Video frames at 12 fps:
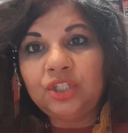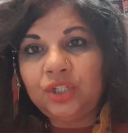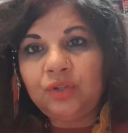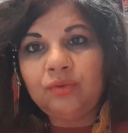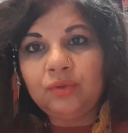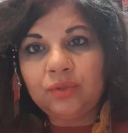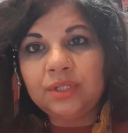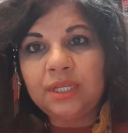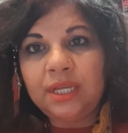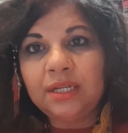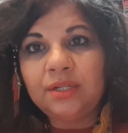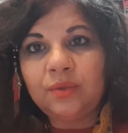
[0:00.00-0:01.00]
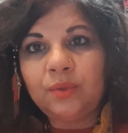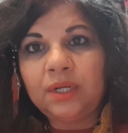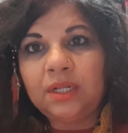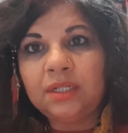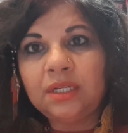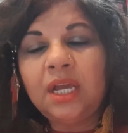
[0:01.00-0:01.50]
She rules the
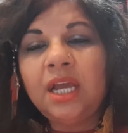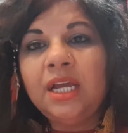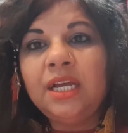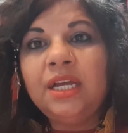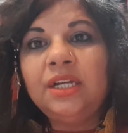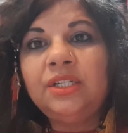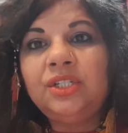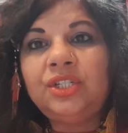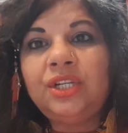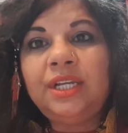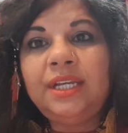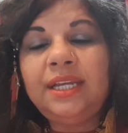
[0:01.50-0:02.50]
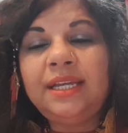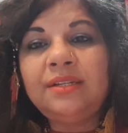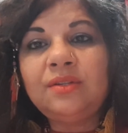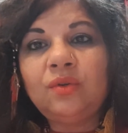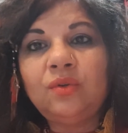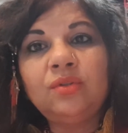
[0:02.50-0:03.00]
underworld. She
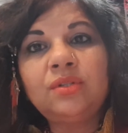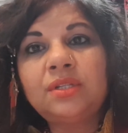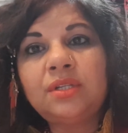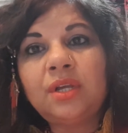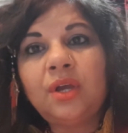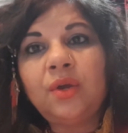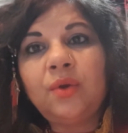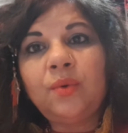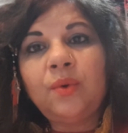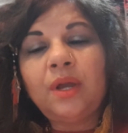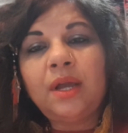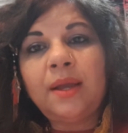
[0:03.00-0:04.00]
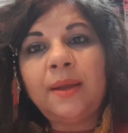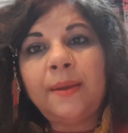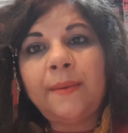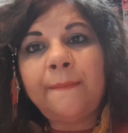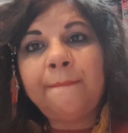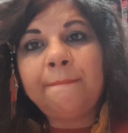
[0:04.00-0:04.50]
is
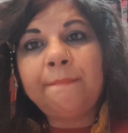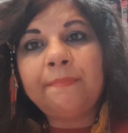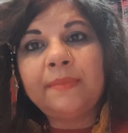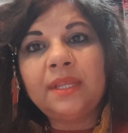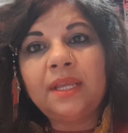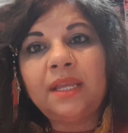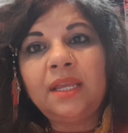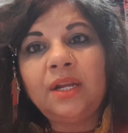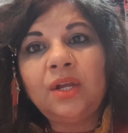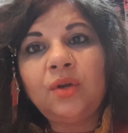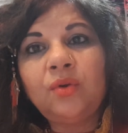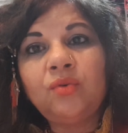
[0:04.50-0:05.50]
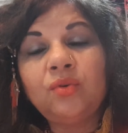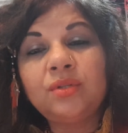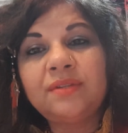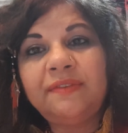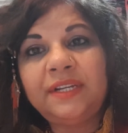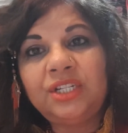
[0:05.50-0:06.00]
also, you know,
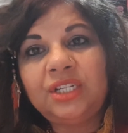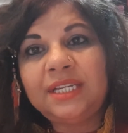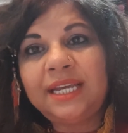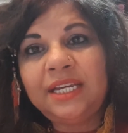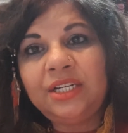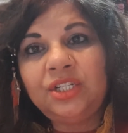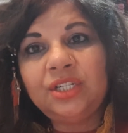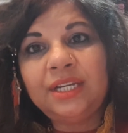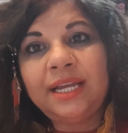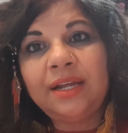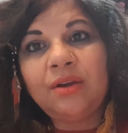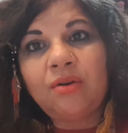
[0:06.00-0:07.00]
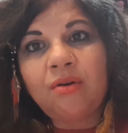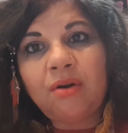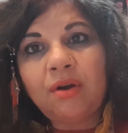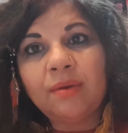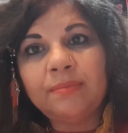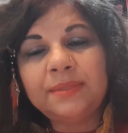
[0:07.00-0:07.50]
rules vegetation and
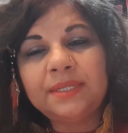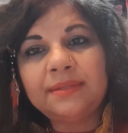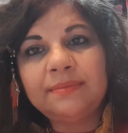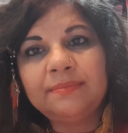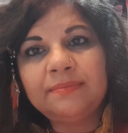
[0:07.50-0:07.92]
crops.